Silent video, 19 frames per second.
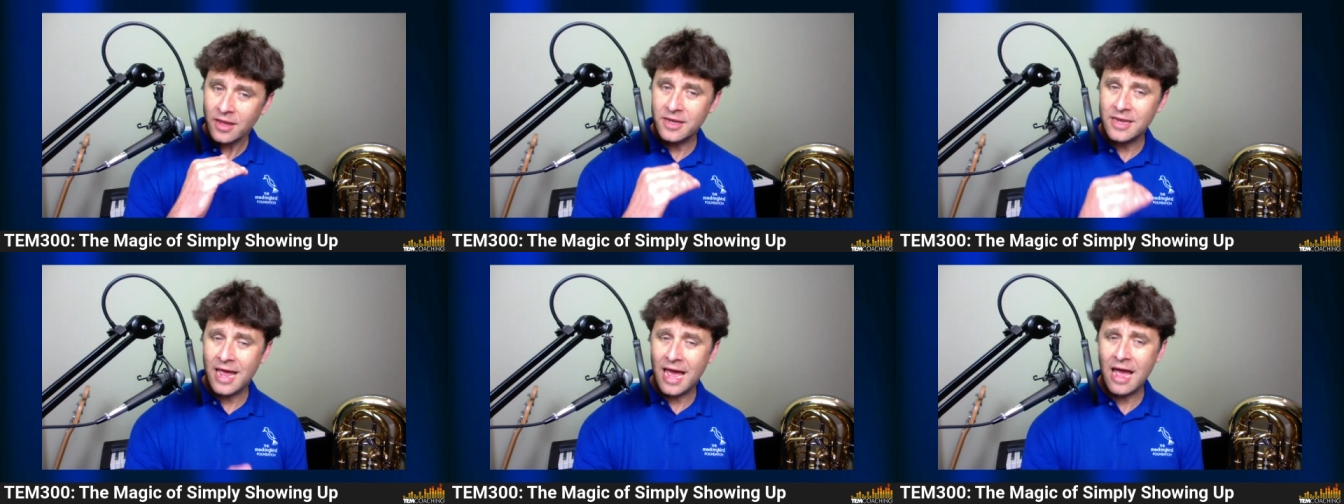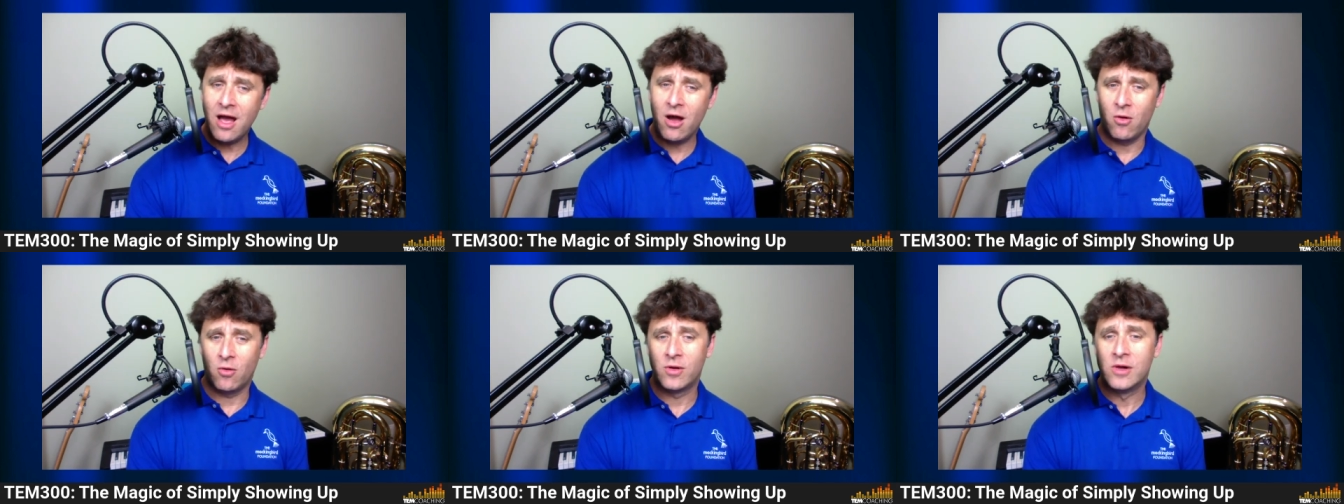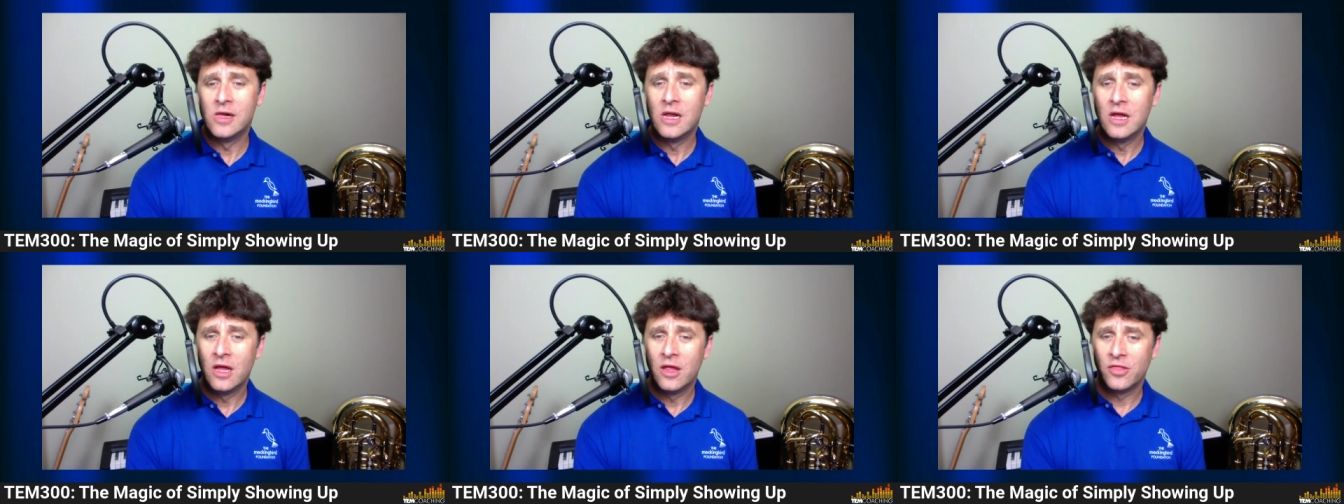Now,
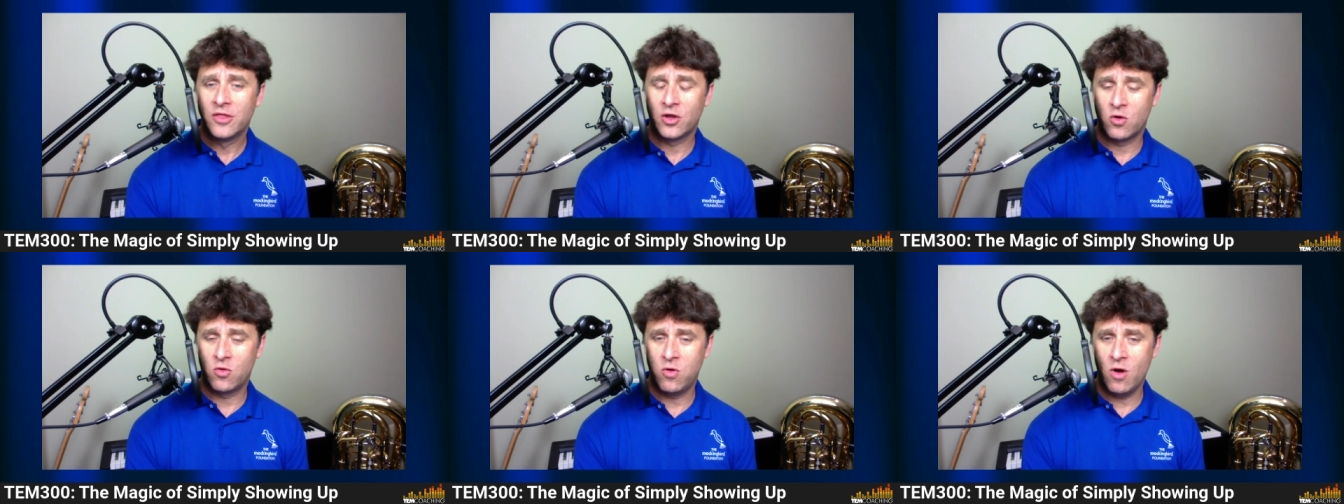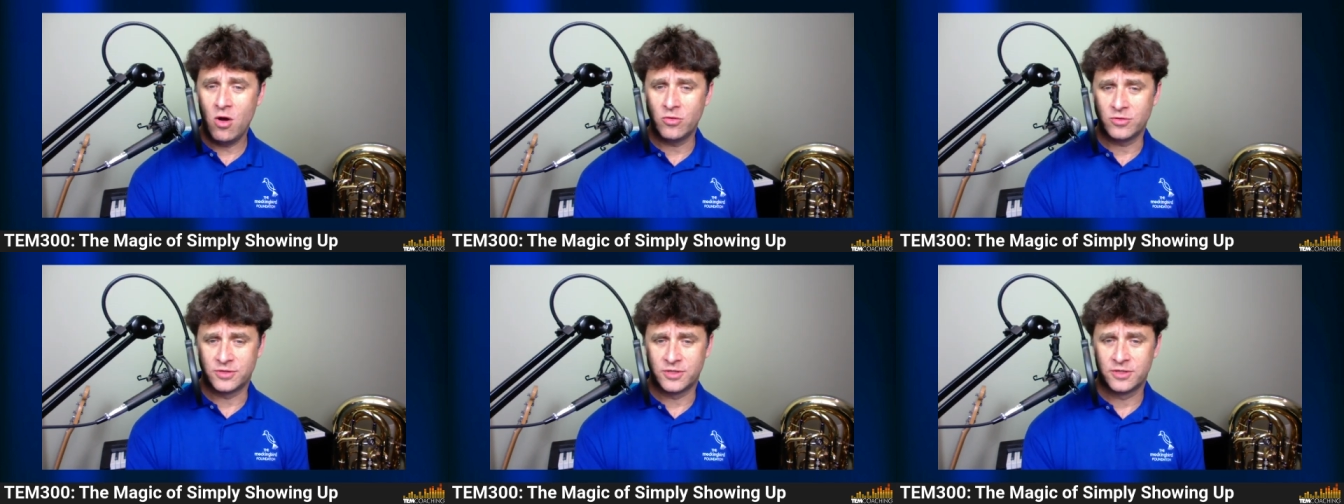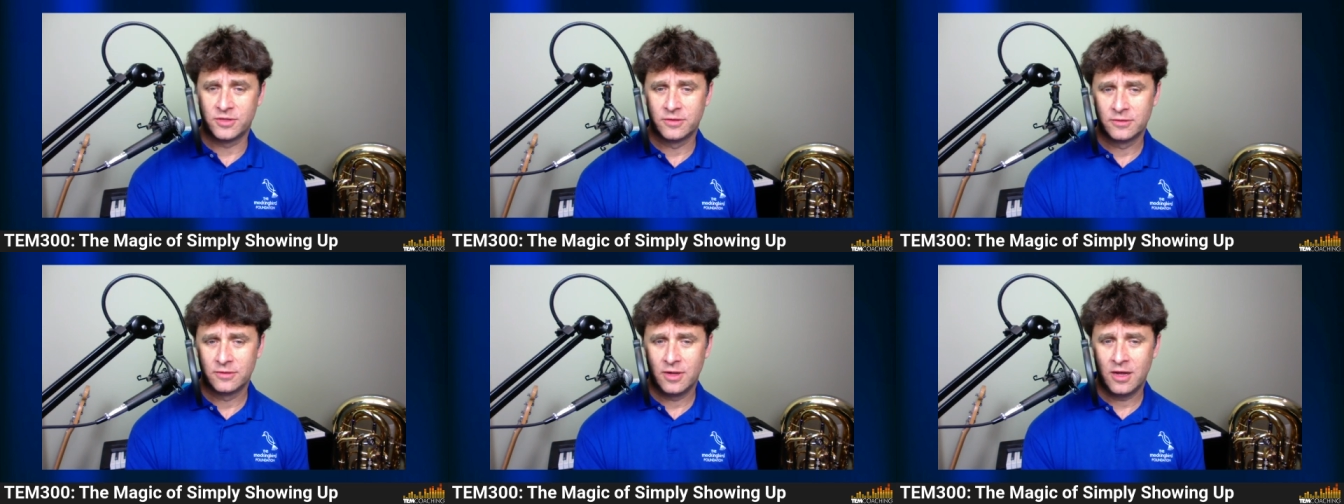the
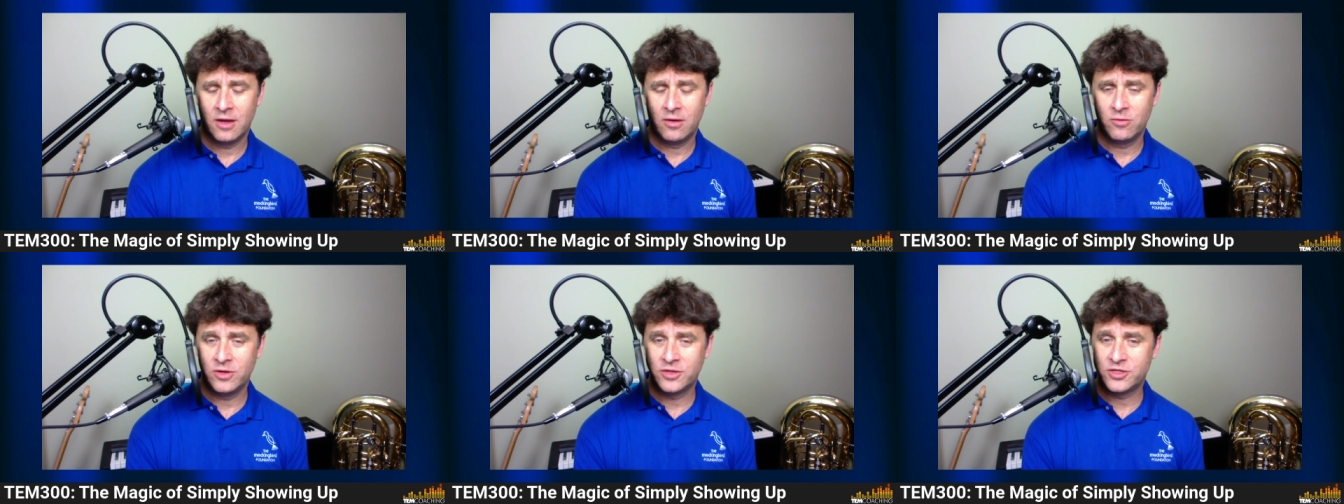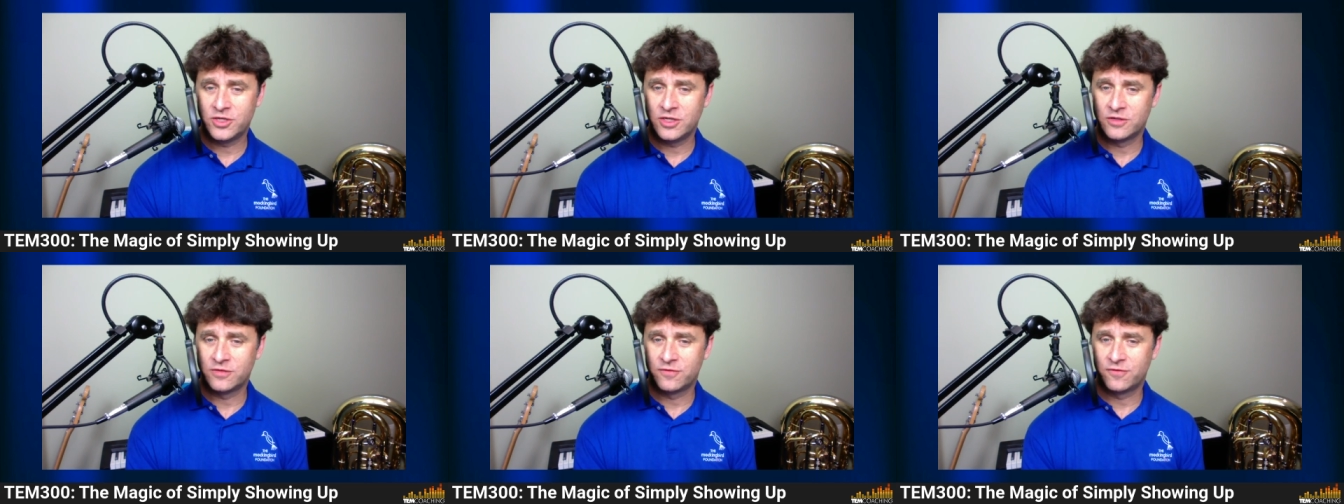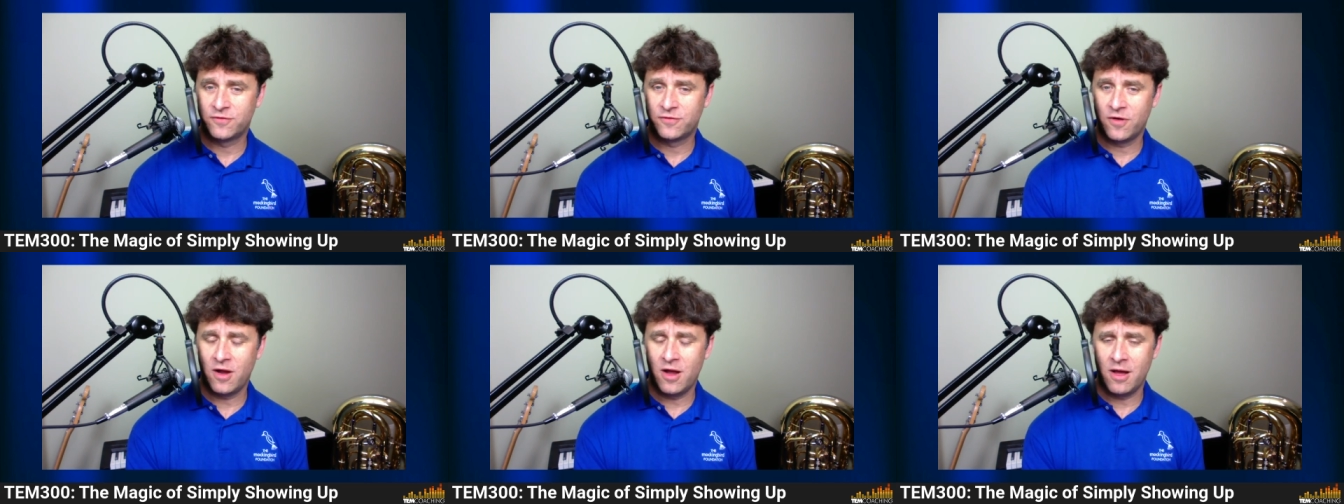quote uh, which is
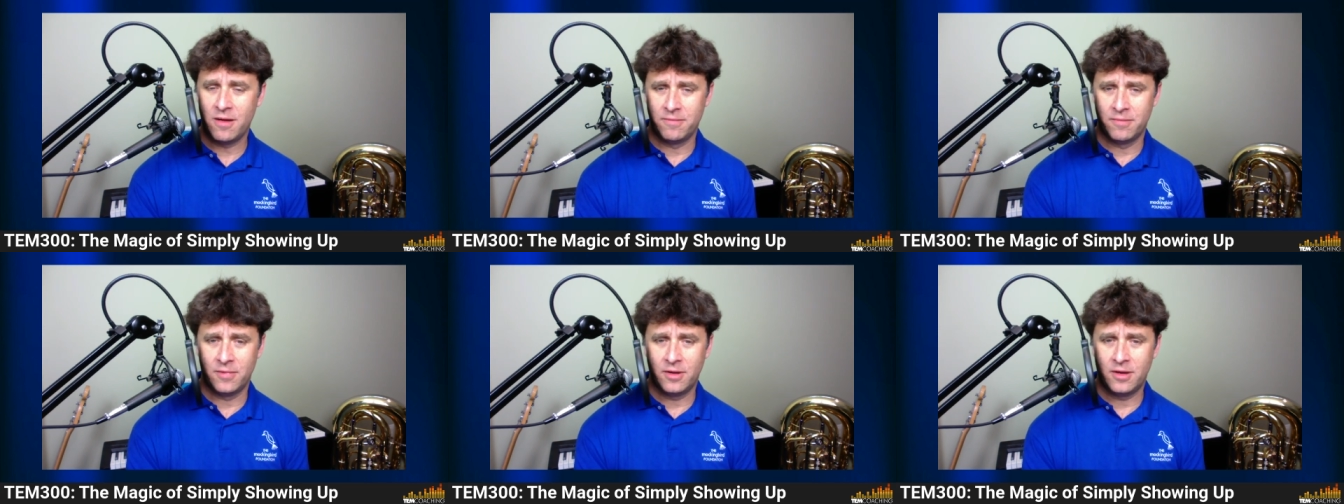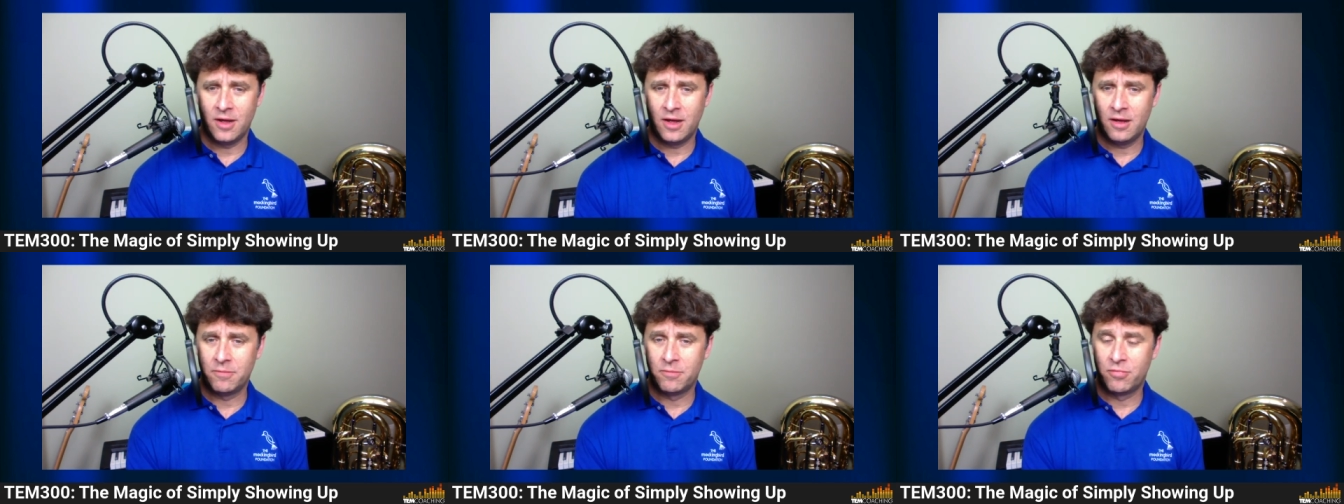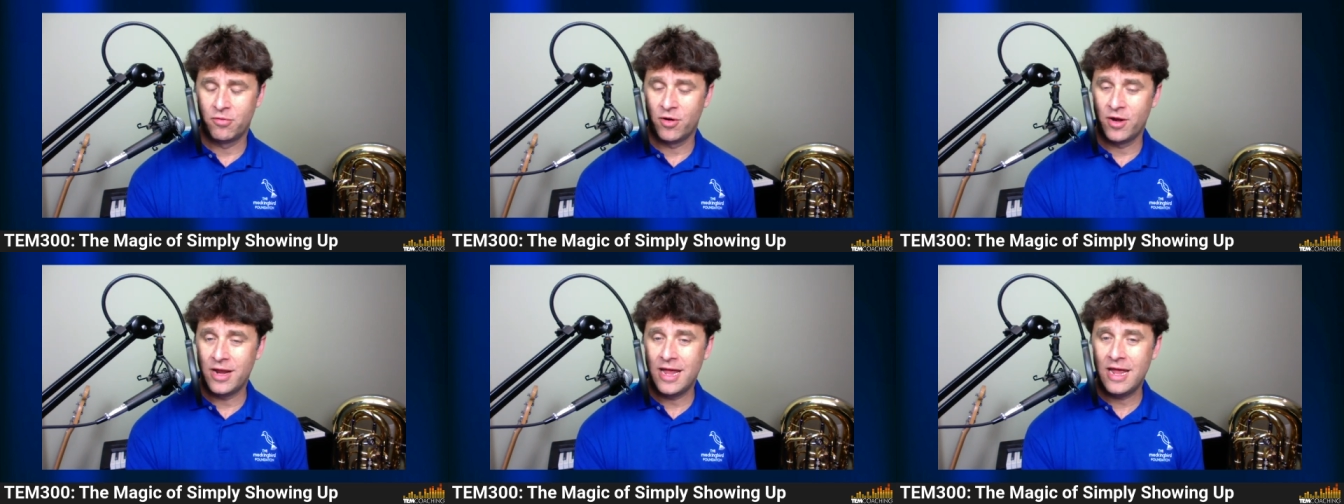from uh,
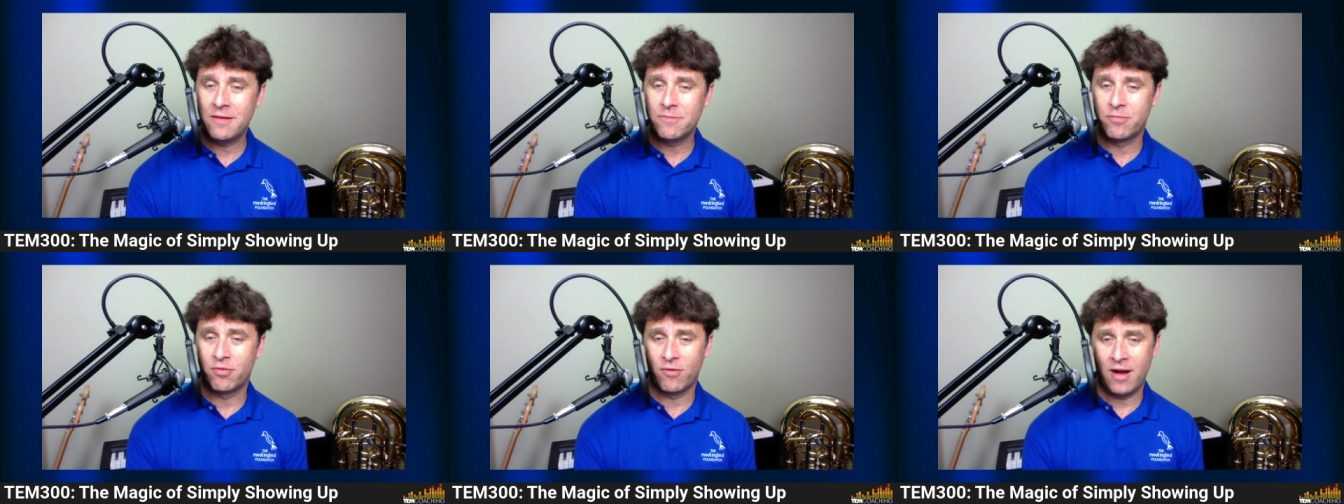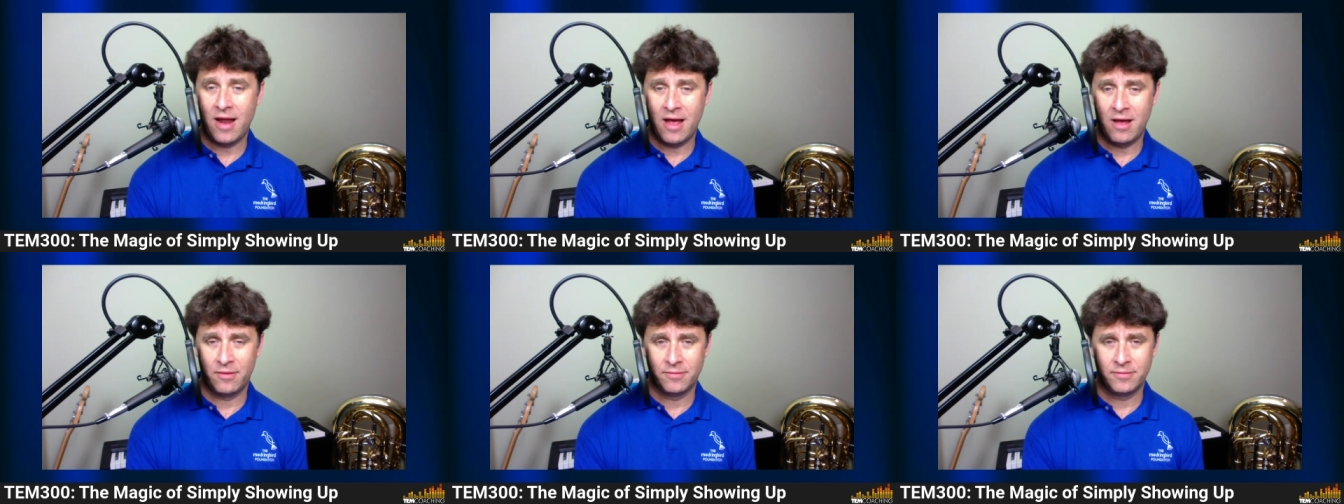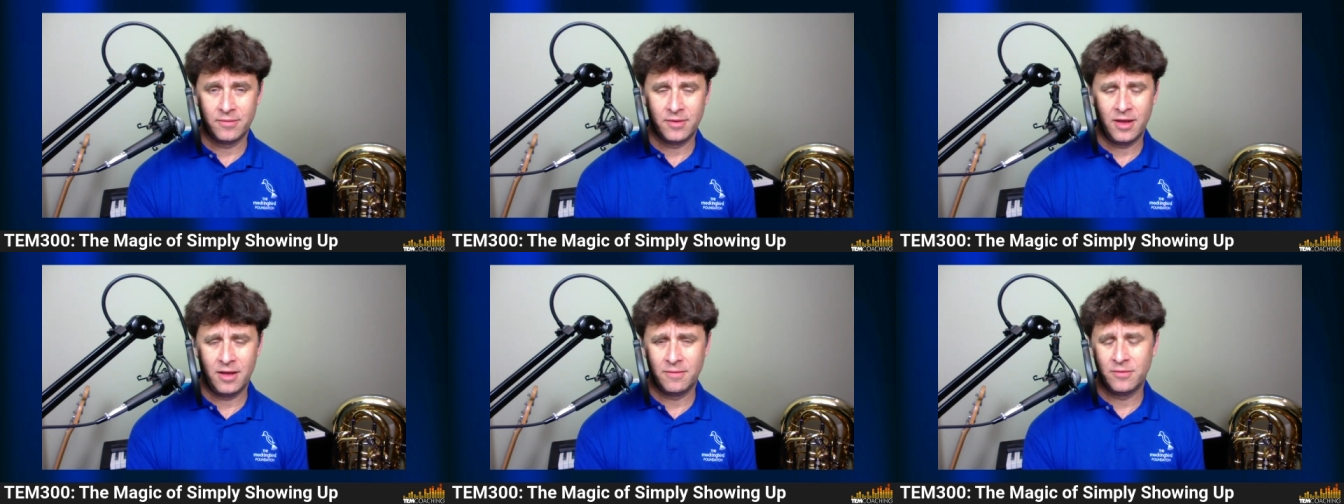Brene Brown,